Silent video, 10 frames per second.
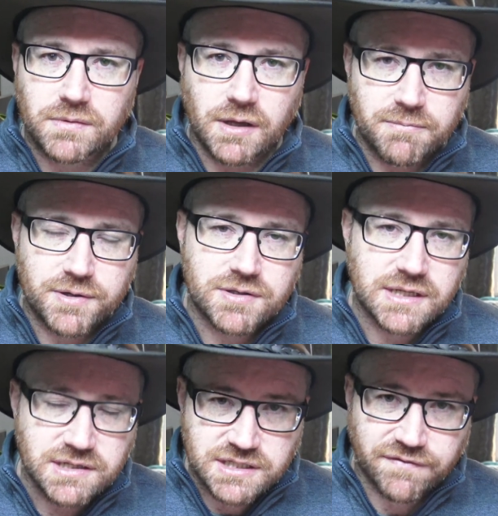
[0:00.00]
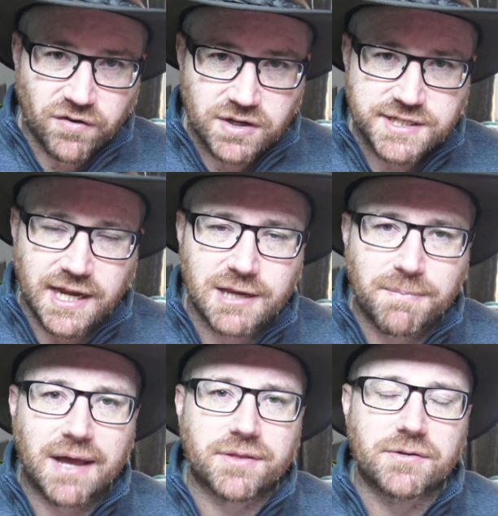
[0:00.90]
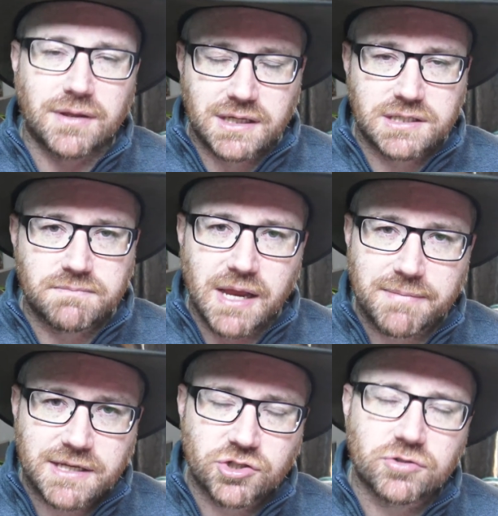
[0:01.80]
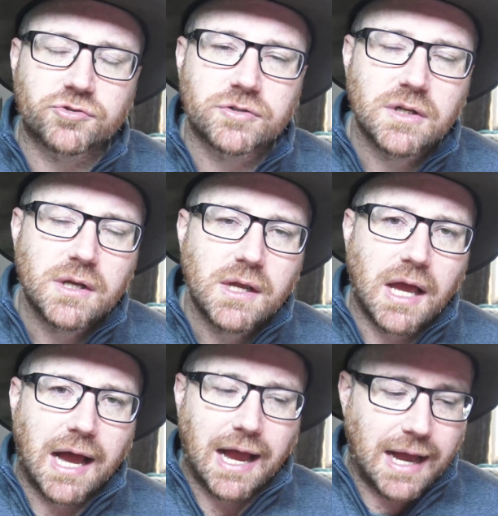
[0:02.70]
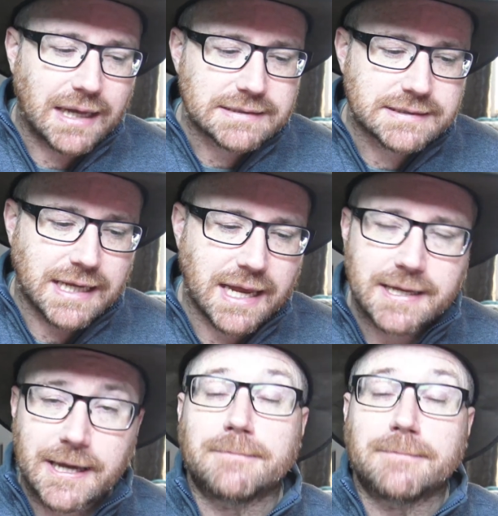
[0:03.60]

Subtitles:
Putin because he's a fucking psychopath who likes maiming children. Yeah,